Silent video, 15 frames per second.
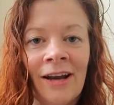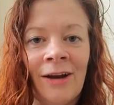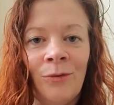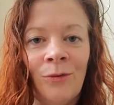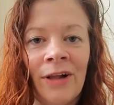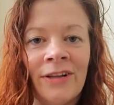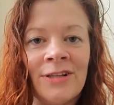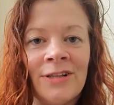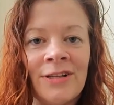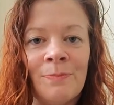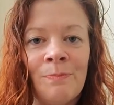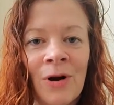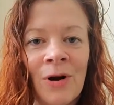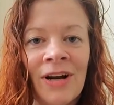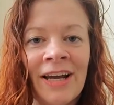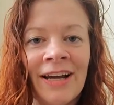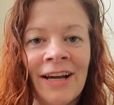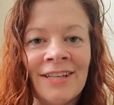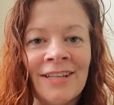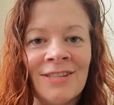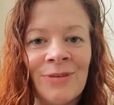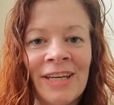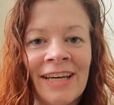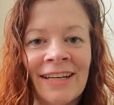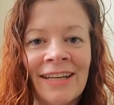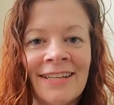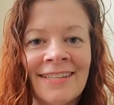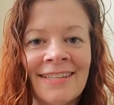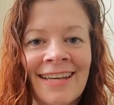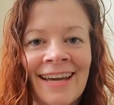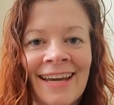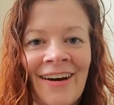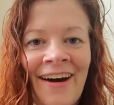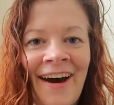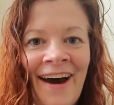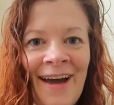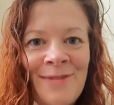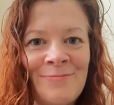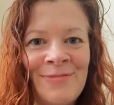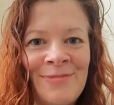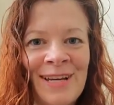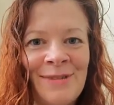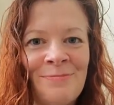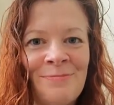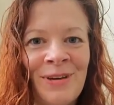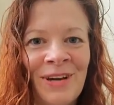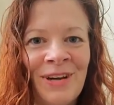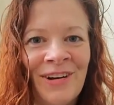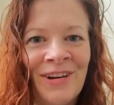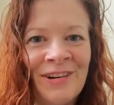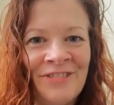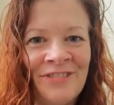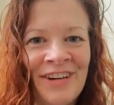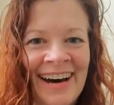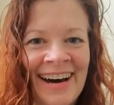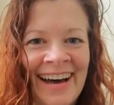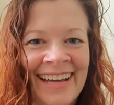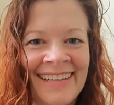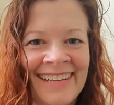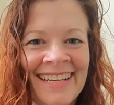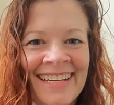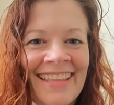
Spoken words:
And while it's burning us, we get to say, I'm being purified.